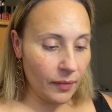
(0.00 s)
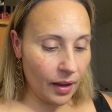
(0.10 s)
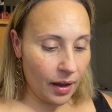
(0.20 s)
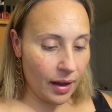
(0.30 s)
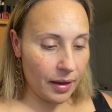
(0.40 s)

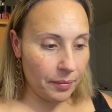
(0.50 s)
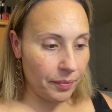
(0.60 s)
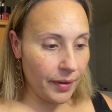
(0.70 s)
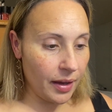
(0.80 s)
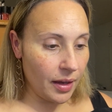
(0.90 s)
So
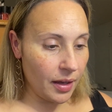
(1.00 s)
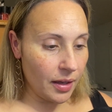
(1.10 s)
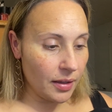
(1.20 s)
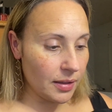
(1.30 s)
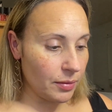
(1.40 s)

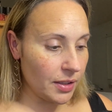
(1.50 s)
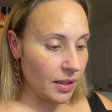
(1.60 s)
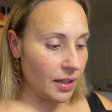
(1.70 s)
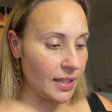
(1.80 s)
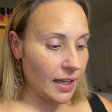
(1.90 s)
I'm just
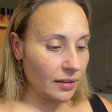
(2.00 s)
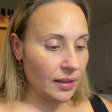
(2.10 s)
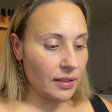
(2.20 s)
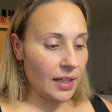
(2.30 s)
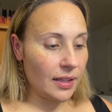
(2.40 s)
going to take a
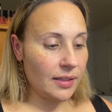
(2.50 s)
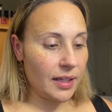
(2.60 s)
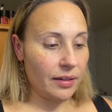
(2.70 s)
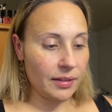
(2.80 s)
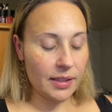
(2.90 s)
little test
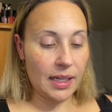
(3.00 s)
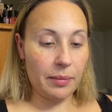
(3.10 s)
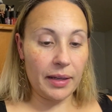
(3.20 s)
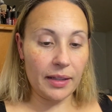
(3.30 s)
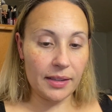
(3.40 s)
here and see,
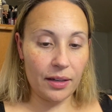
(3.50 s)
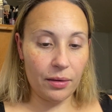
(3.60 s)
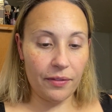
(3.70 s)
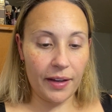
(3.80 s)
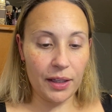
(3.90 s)
because I know
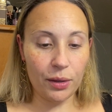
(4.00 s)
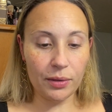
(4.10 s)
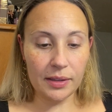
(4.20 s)
if I use